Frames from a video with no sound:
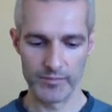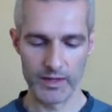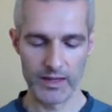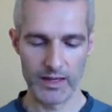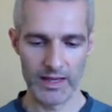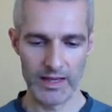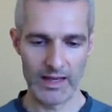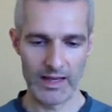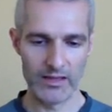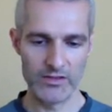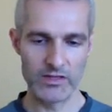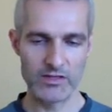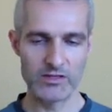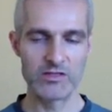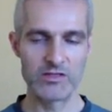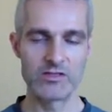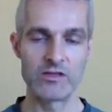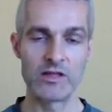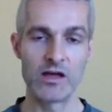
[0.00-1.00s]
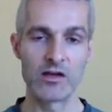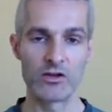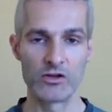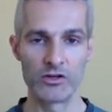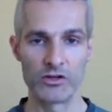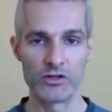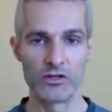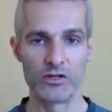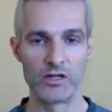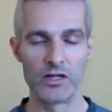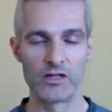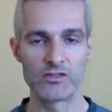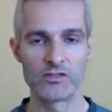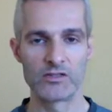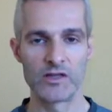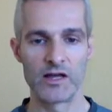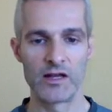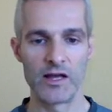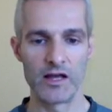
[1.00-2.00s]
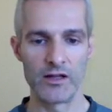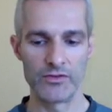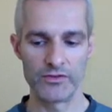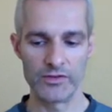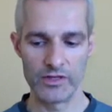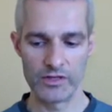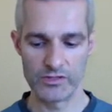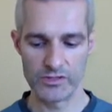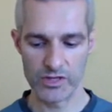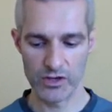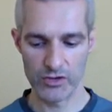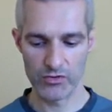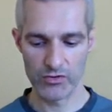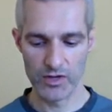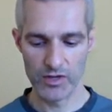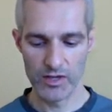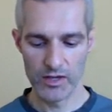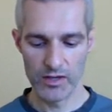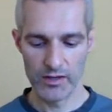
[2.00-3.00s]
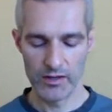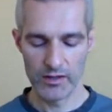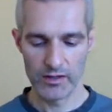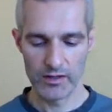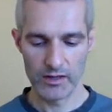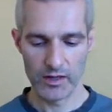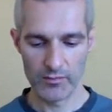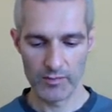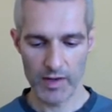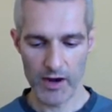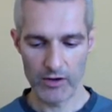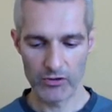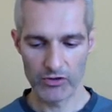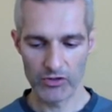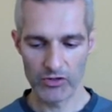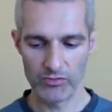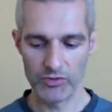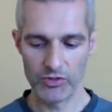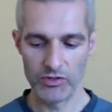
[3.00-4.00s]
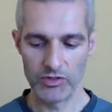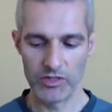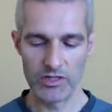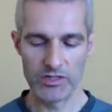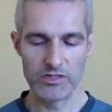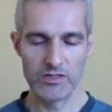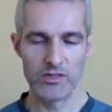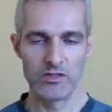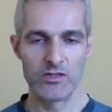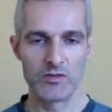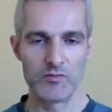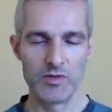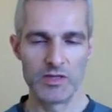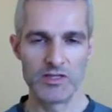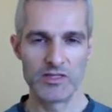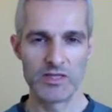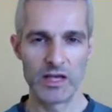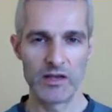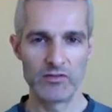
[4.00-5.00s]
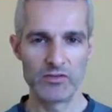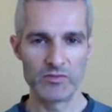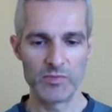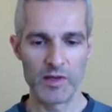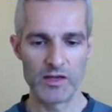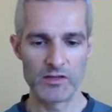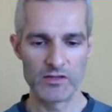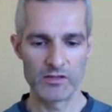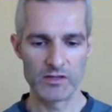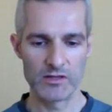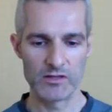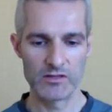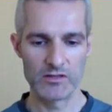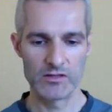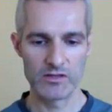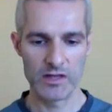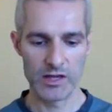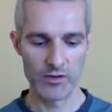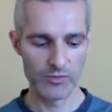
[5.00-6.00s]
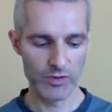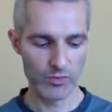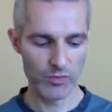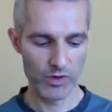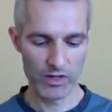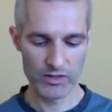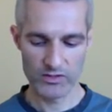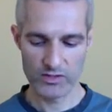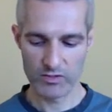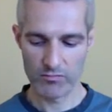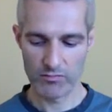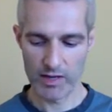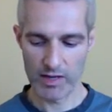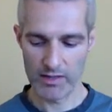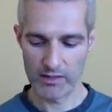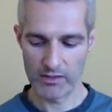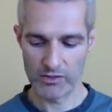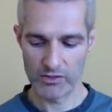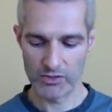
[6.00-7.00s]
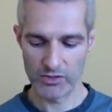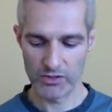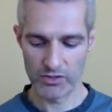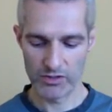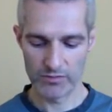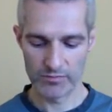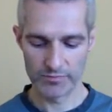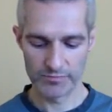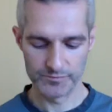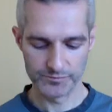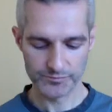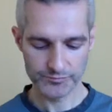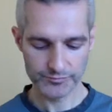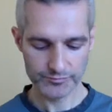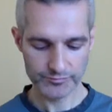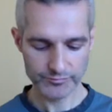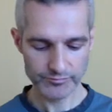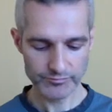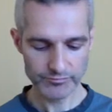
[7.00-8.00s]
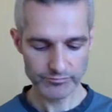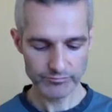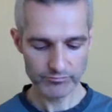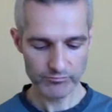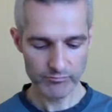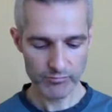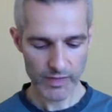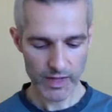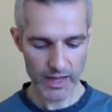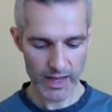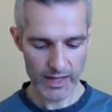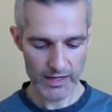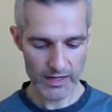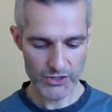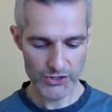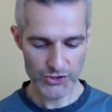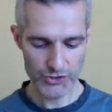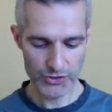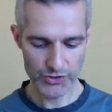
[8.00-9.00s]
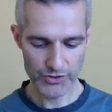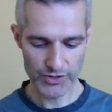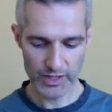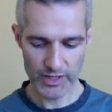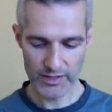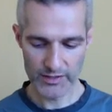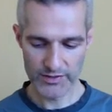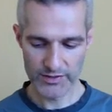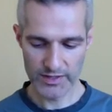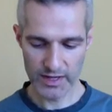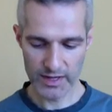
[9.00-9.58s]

And this is not good, and it's not healthy. So our communities need to be safe spaces, and we want to monitor and ensure that